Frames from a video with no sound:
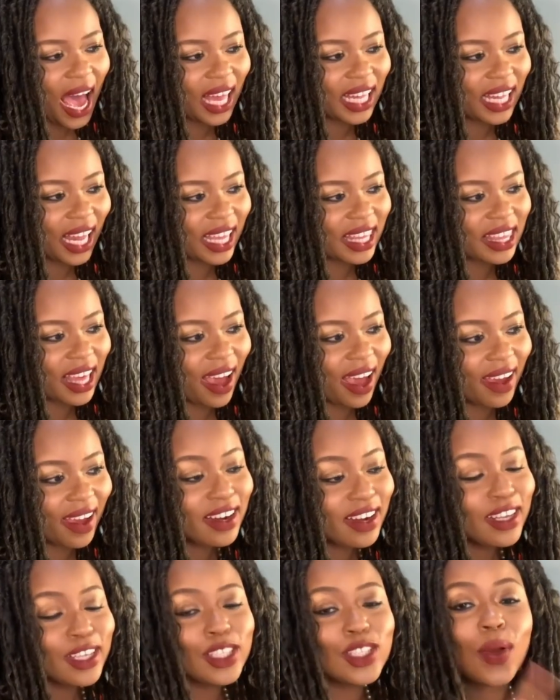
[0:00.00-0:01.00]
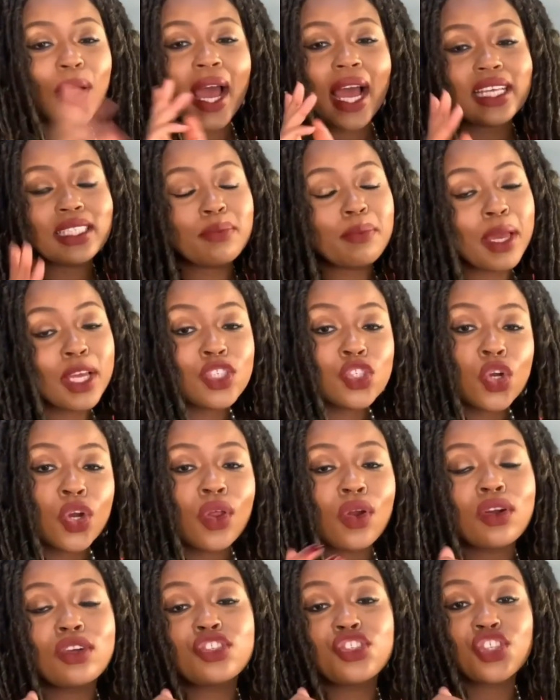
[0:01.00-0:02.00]
I like that. So guys, make sure
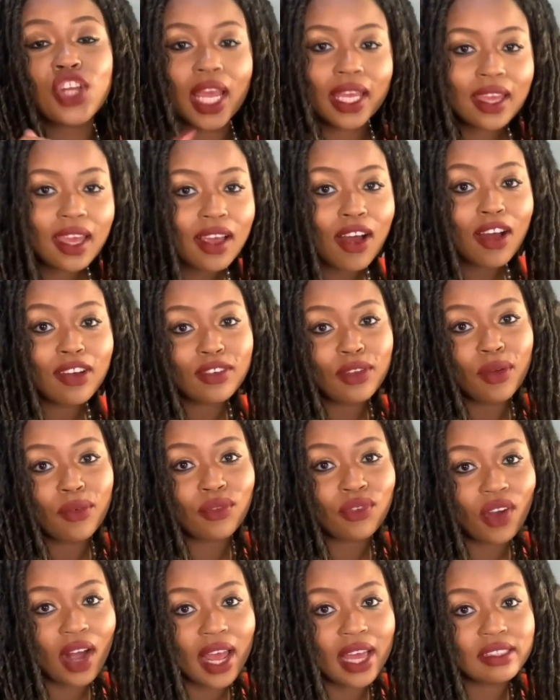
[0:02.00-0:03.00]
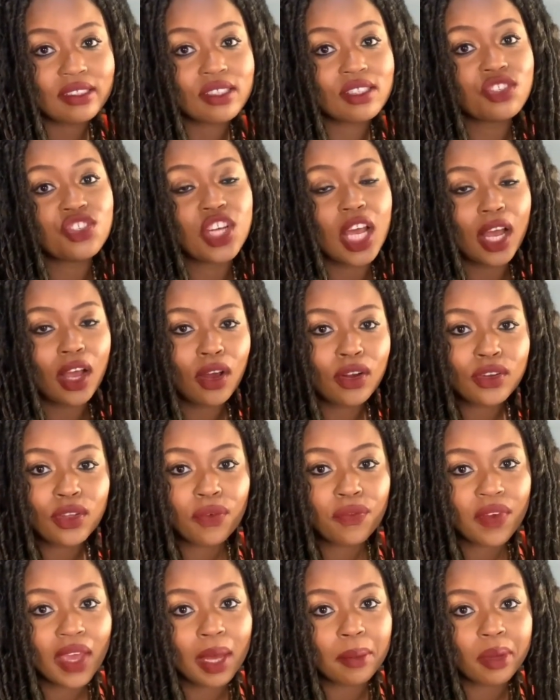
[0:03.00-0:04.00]
you're checking on your friends, check on your
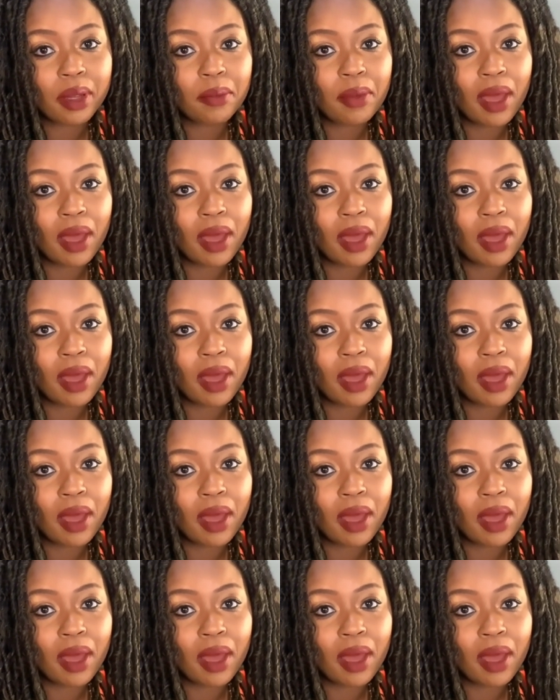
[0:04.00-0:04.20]
family